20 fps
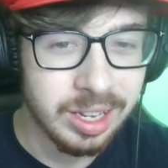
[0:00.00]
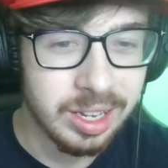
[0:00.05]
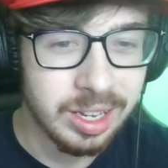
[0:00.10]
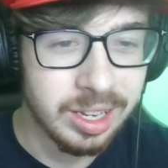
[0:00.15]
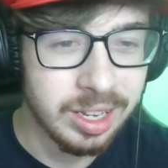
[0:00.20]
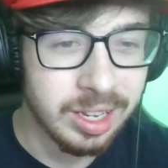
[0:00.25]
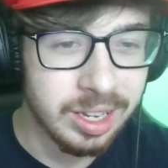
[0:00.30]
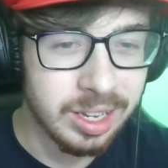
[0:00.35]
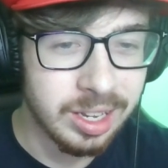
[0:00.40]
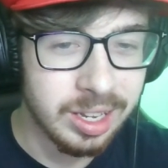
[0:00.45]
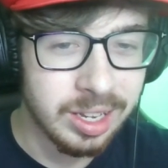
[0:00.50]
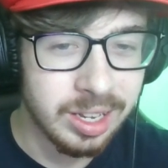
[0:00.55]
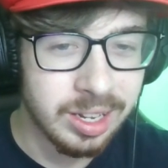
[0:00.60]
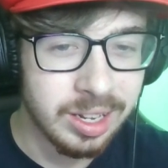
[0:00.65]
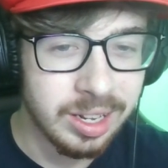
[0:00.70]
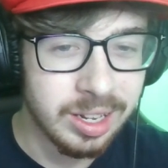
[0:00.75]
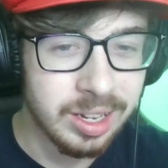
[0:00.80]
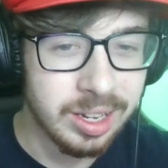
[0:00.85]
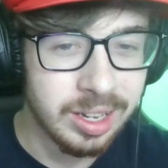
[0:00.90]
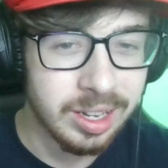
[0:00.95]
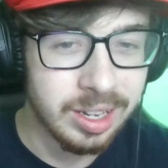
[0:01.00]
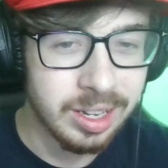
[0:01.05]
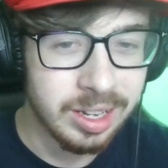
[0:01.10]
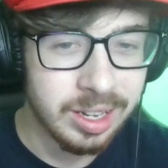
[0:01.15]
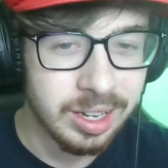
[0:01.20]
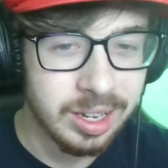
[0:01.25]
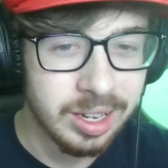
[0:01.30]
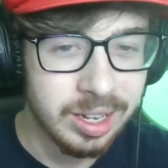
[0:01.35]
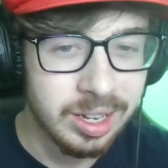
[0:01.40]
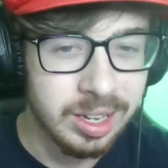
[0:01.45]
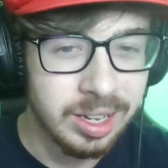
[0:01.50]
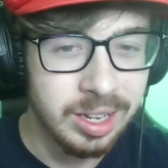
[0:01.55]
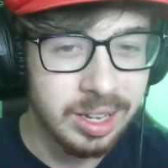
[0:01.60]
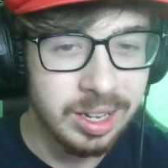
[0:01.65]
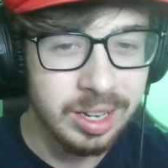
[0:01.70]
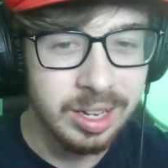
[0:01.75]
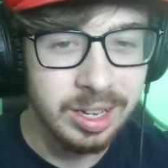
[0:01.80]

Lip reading: (silence)